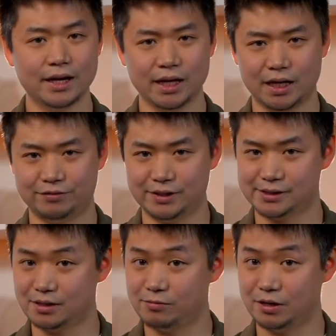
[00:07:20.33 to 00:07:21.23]
If you're
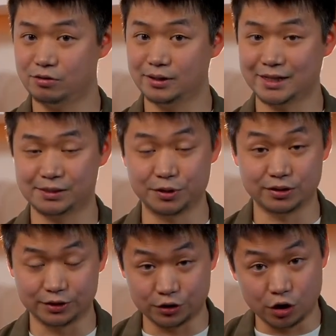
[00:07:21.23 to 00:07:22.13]
someone who likes
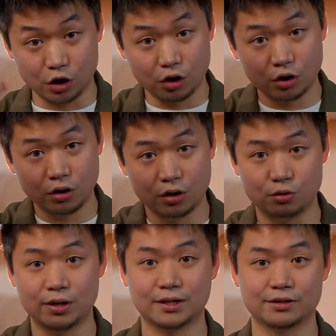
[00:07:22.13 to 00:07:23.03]
building tall or
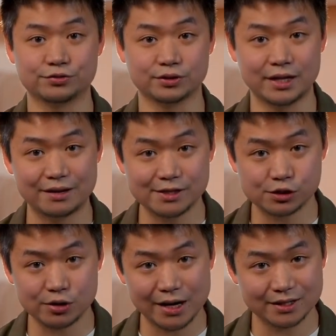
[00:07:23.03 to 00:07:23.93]
running food-heavy
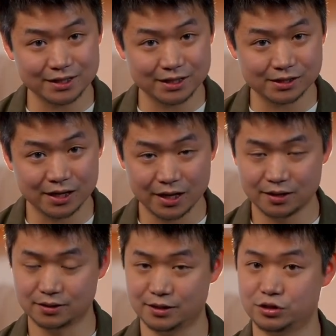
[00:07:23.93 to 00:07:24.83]
strategies,
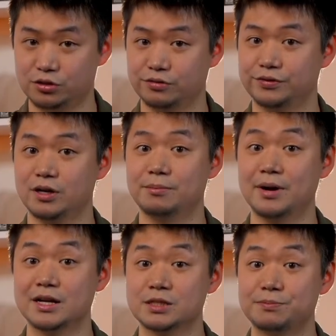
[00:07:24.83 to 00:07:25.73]
this should feel
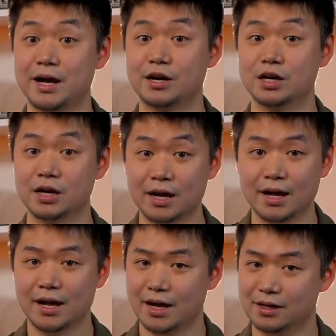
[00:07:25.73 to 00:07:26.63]
much better,
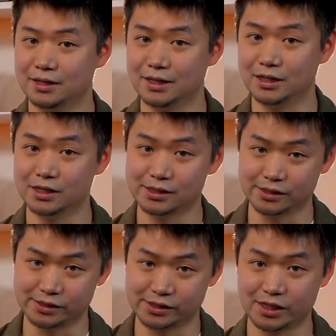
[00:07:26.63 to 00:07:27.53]
and leaders and
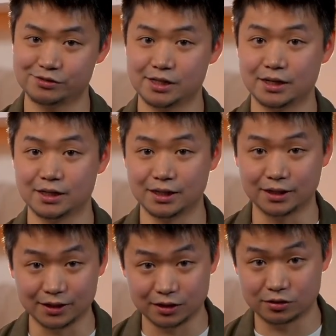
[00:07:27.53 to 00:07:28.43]
civs that lean
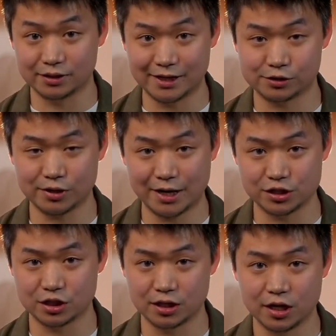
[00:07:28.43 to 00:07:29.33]
into that
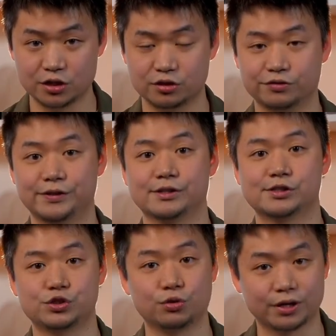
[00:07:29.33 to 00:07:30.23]
strategy should feel
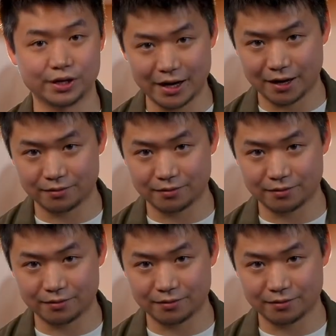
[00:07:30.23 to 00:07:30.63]
stronger now.